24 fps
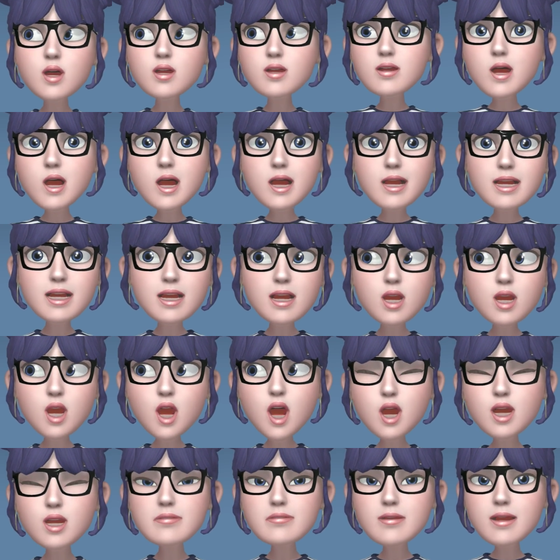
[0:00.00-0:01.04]
It's
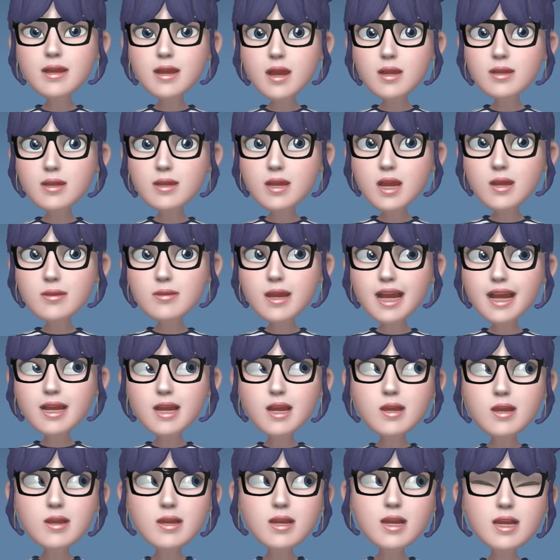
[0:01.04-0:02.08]
got to, since I've eliminated the
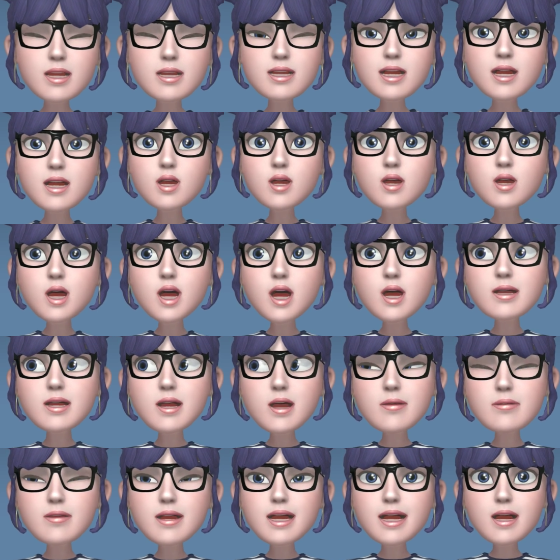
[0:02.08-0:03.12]
Claritin and I've
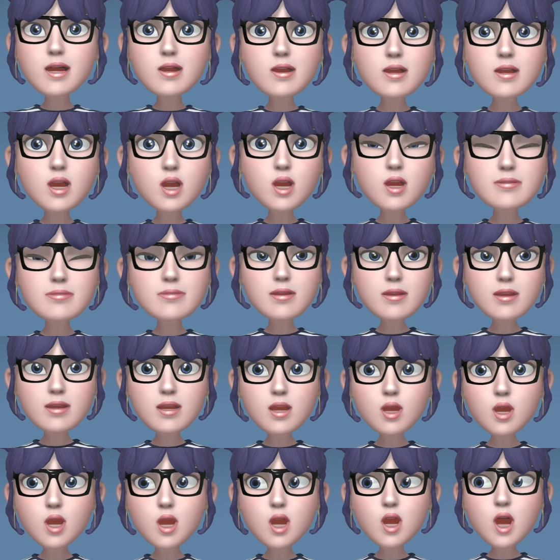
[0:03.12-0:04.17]
eliminated the Klonopin,
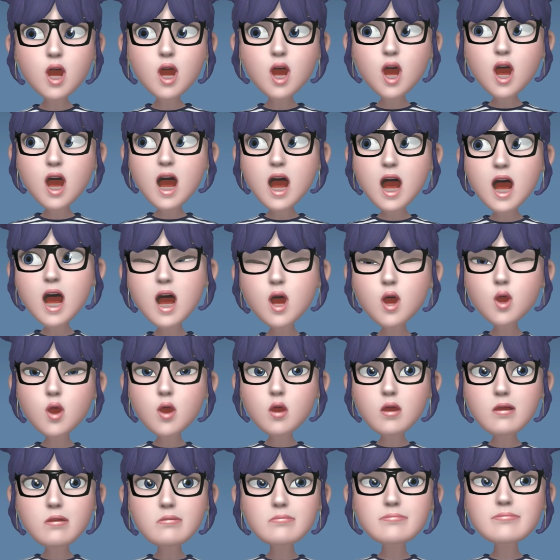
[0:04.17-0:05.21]

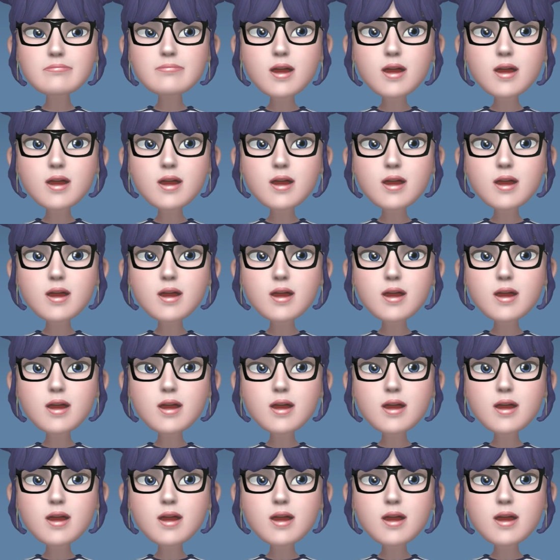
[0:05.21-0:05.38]
and